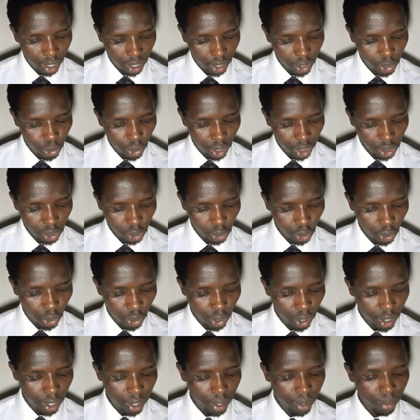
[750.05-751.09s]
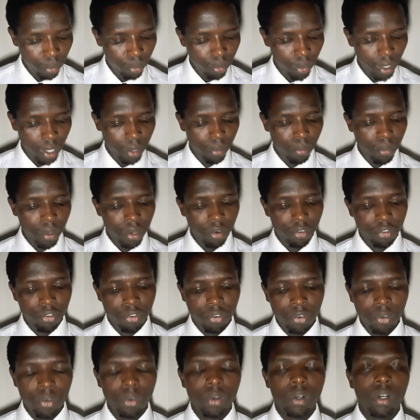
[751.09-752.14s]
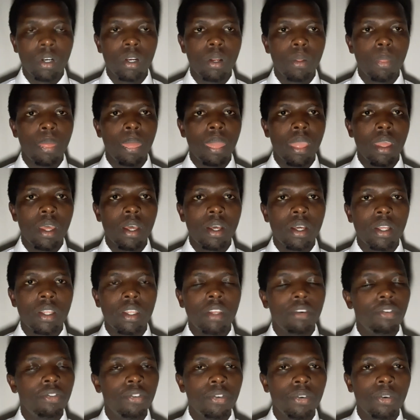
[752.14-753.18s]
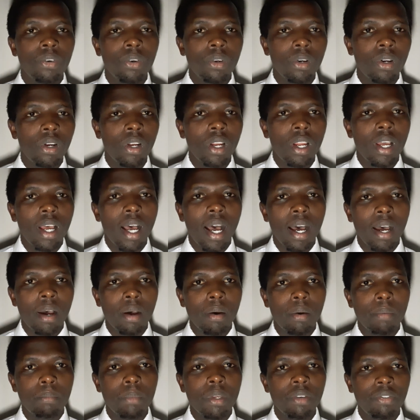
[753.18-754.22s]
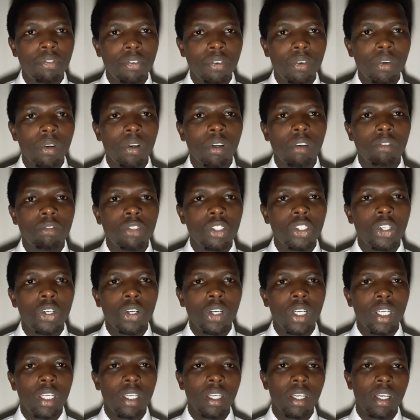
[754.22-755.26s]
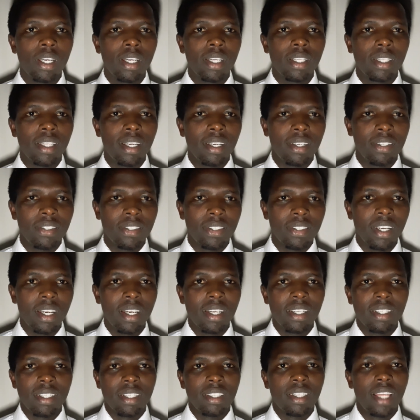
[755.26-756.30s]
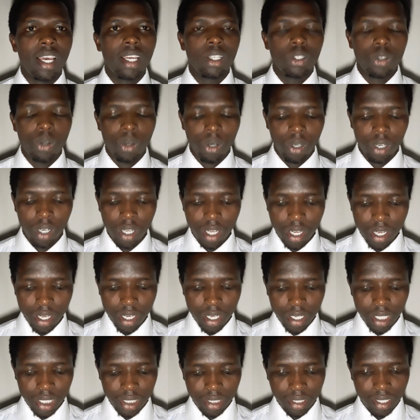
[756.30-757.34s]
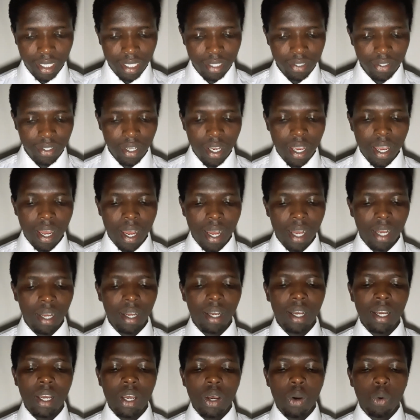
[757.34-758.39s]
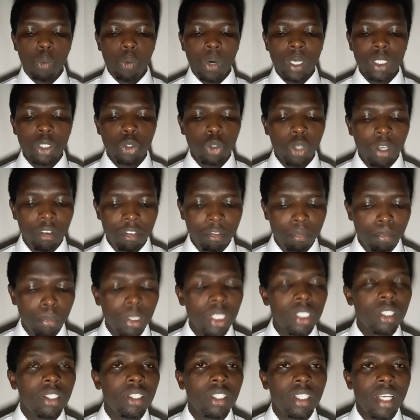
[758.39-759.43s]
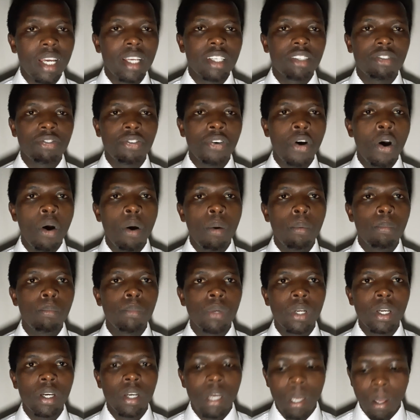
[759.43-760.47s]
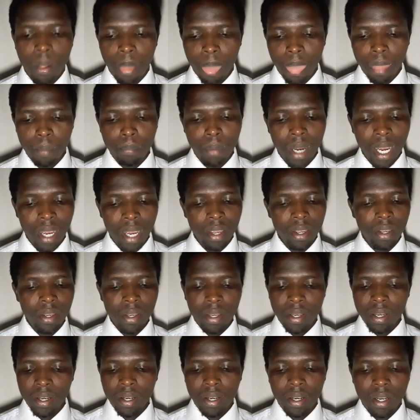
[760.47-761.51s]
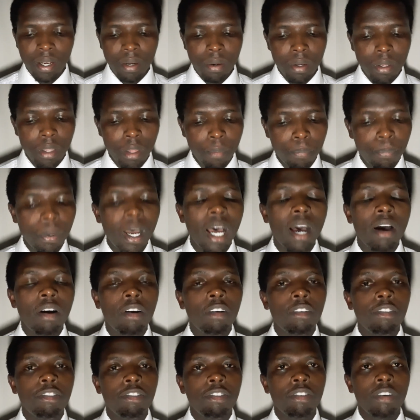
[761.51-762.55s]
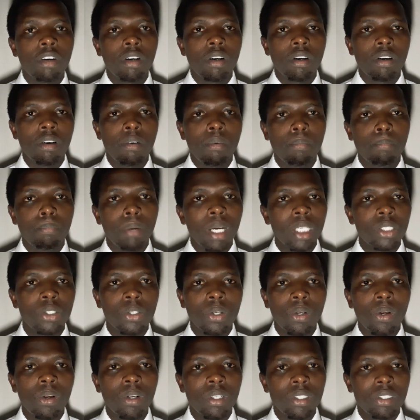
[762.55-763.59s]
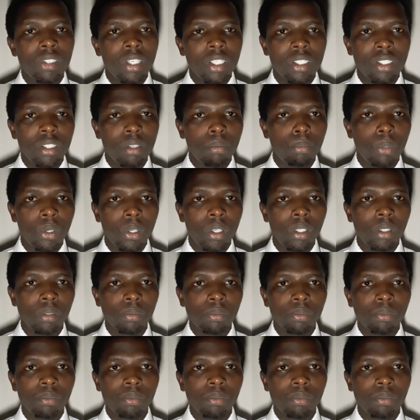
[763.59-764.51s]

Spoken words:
your joy may be full." The full, be full of joy. That is the title. It says, once we have been transformed by the power of personal testimony,